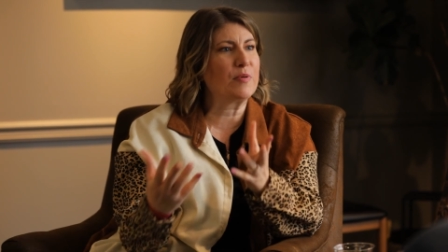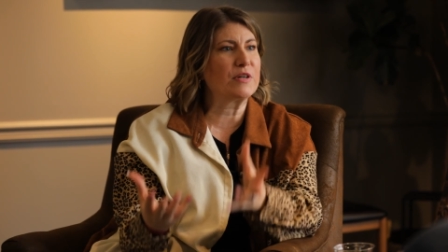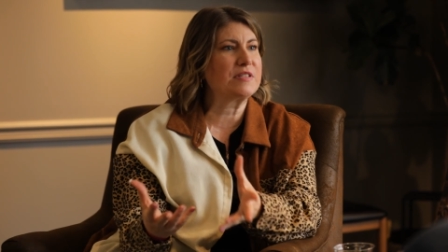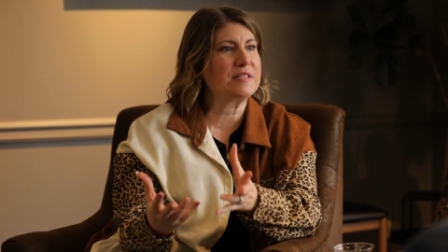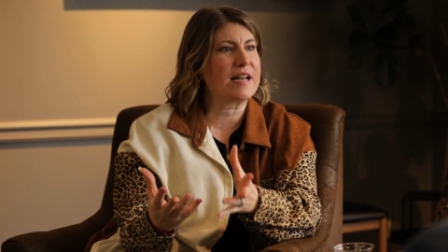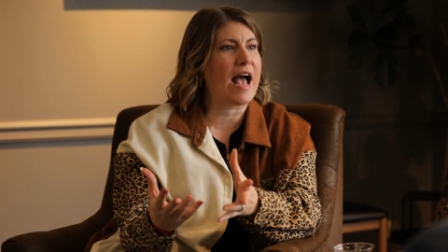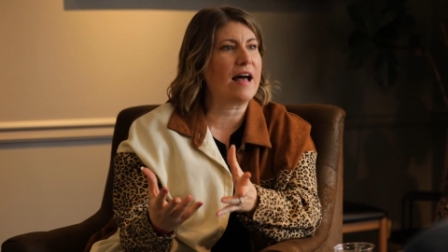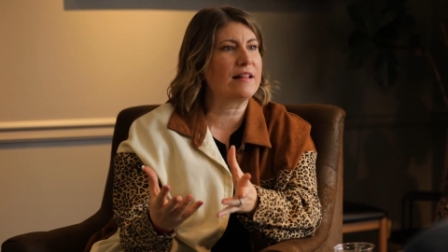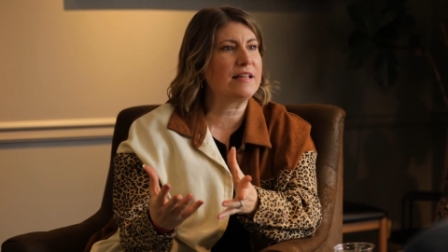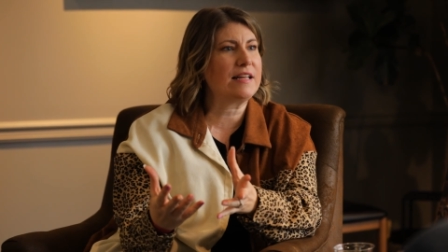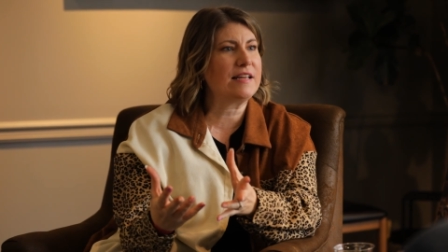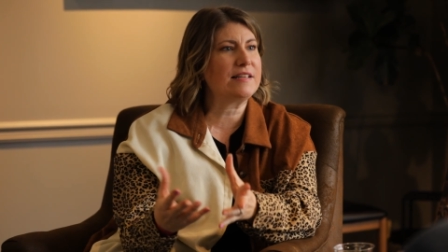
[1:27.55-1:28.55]

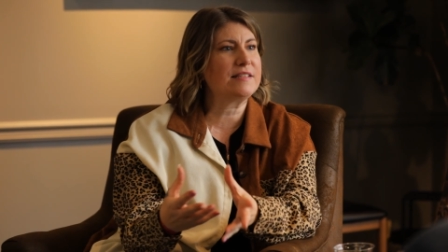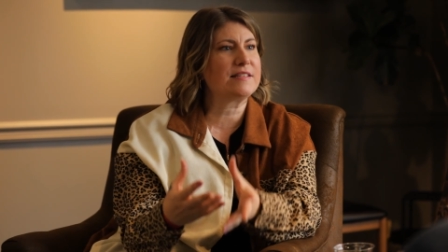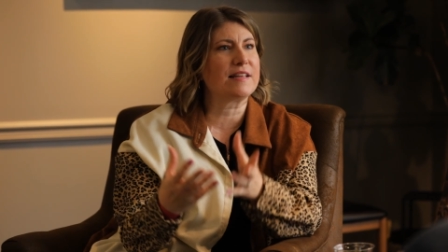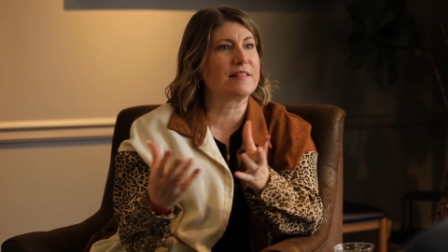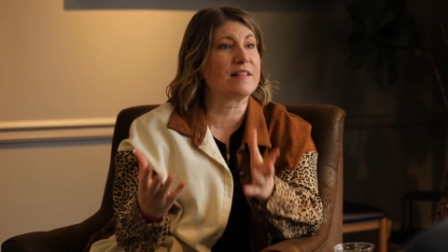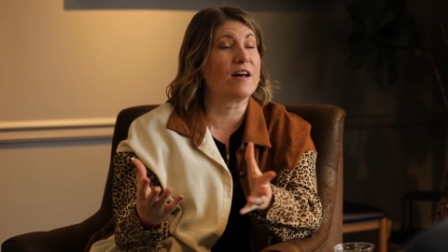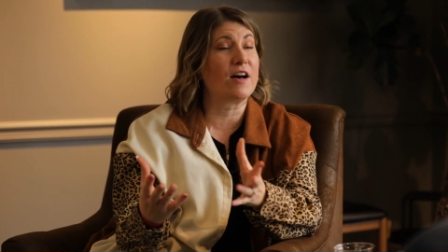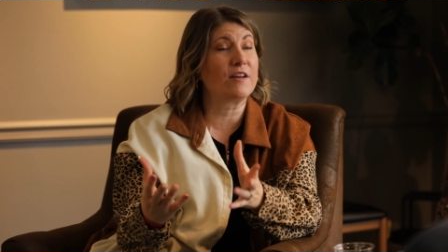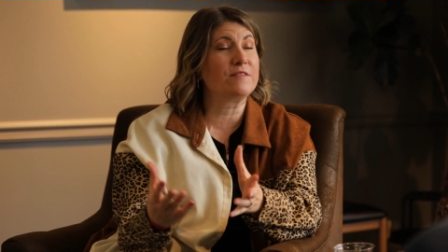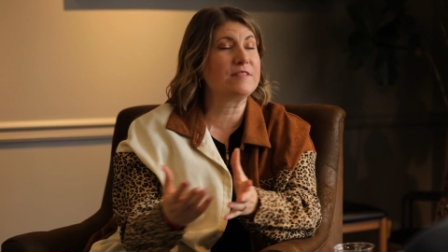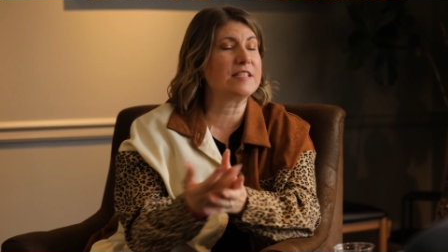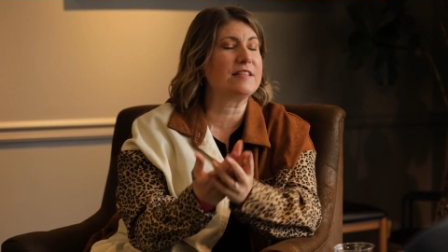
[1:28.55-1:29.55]
personalities and
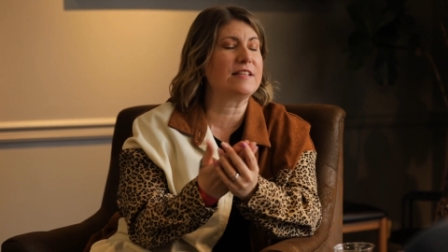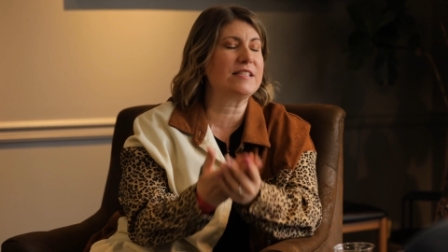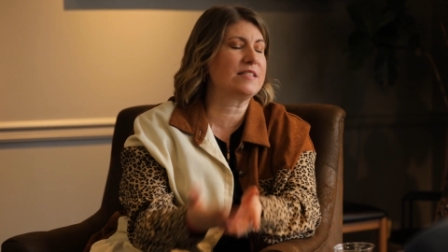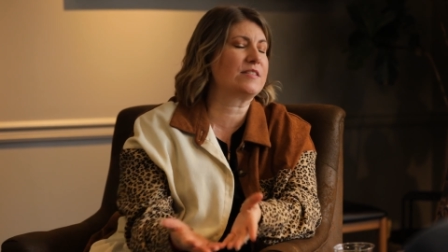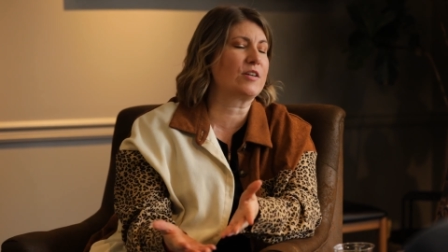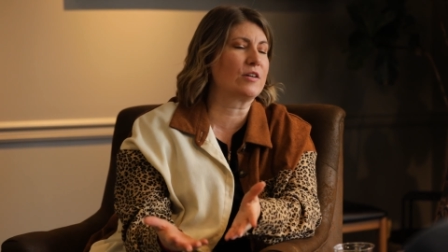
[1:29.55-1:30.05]
loves and this is